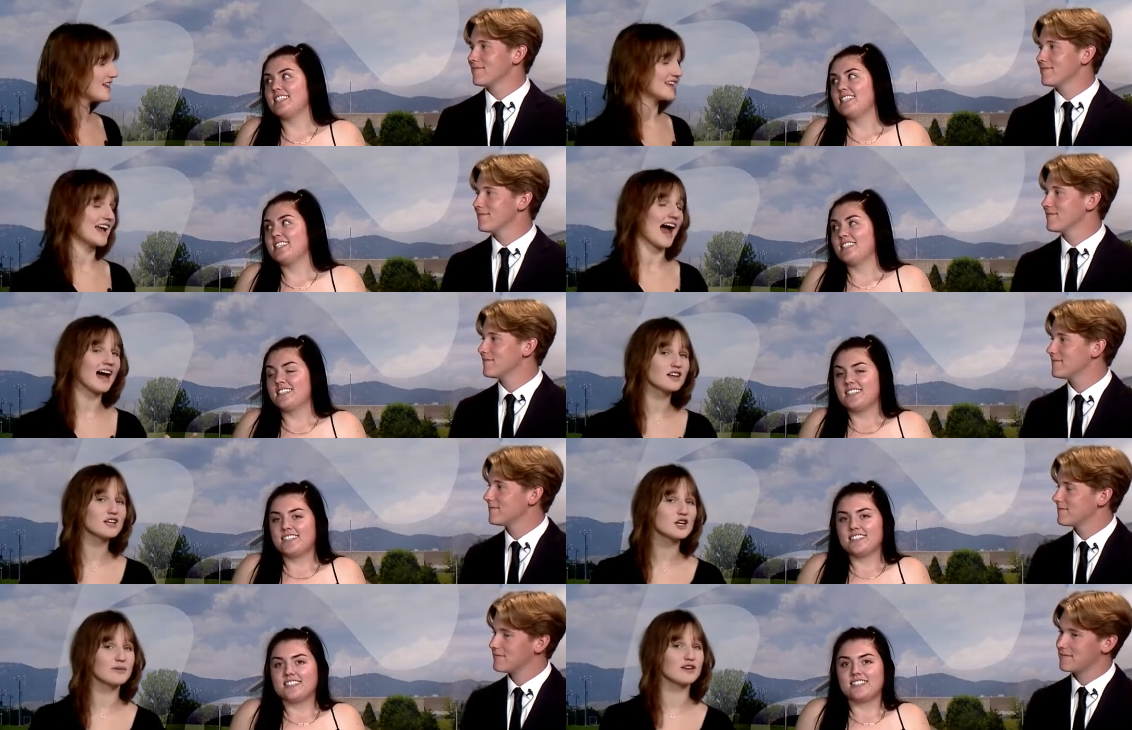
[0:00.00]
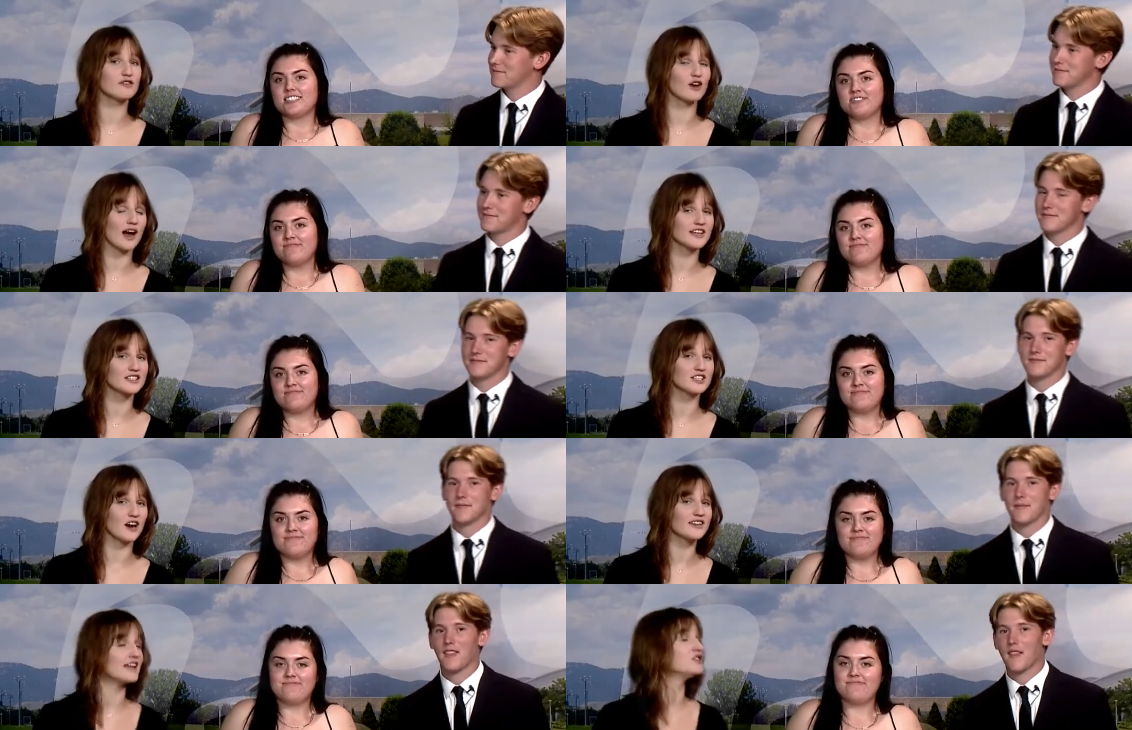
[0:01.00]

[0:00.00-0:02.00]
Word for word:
Speaker 1: They had a little bit of a rocky start. They